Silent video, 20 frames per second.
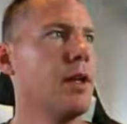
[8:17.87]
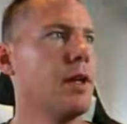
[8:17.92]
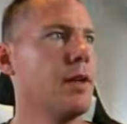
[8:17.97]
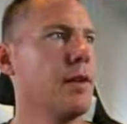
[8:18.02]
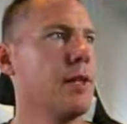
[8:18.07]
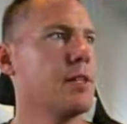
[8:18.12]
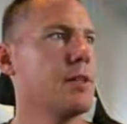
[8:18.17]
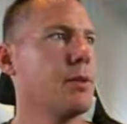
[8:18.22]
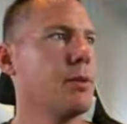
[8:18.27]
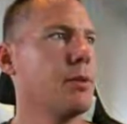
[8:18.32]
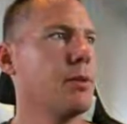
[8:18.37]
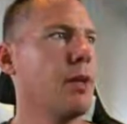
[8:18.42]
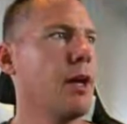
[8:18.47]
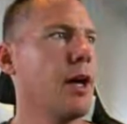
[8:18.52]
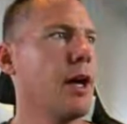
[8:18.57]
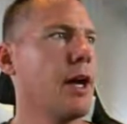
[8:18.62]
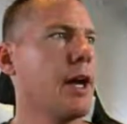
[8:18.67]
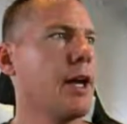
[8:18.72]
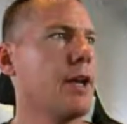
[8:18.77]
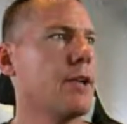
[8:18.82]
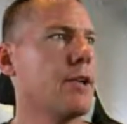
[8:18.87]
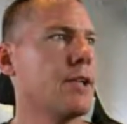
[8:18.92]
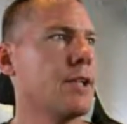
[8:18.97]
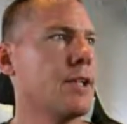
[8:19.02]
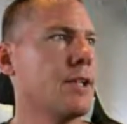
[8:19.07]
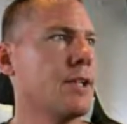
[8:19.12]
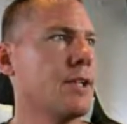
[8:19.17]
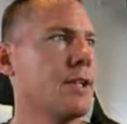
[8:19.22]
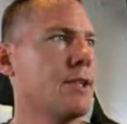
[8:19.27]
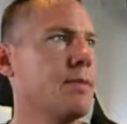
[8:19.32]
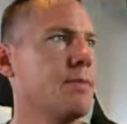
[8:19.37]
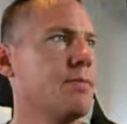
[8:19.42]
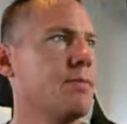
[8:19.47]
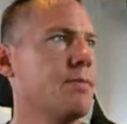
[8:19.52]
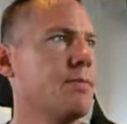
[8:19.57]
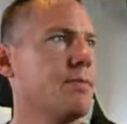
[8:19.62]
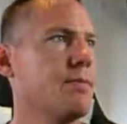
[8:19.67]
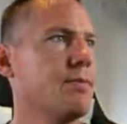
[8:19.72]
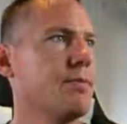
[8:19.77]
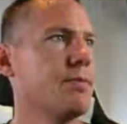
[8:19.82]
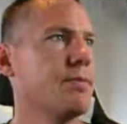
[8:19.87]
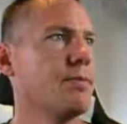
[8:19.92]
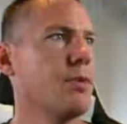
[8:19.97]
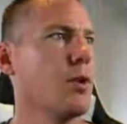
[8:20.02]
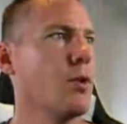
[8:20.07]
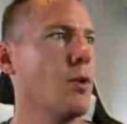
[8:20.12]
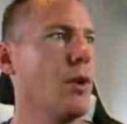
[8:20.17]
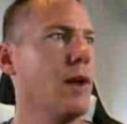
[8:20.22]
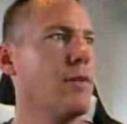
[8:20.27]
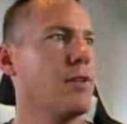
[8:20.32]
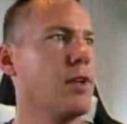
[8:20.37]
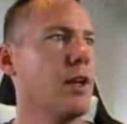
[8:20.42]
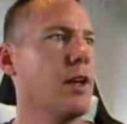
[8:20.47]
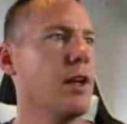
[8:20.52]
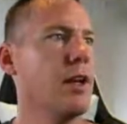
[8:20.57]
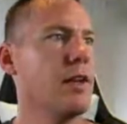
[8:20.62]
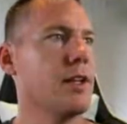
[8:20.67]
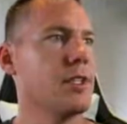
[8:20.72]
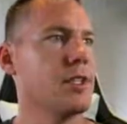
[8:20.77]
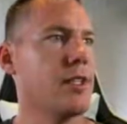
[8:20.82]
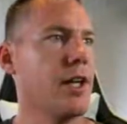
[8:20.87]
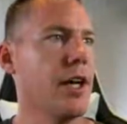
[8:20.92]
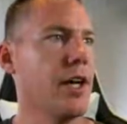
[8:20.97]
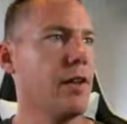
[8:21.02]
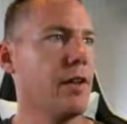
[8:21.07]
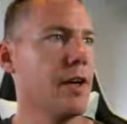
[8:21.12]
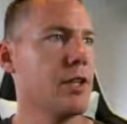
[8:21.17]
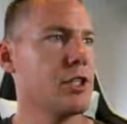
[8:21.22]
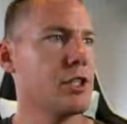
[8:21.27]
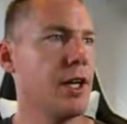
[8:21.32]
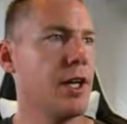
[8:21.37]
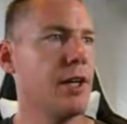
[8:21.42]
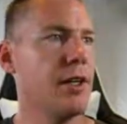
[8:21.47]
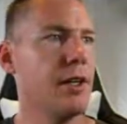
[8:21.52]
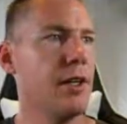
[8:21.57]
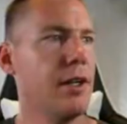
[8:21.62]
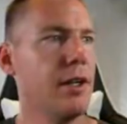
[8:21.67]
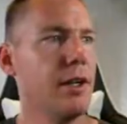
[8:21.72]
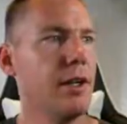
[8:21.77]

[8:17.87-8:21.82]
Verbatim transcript: Let's apply, well, we haven't done any of this stylized yet.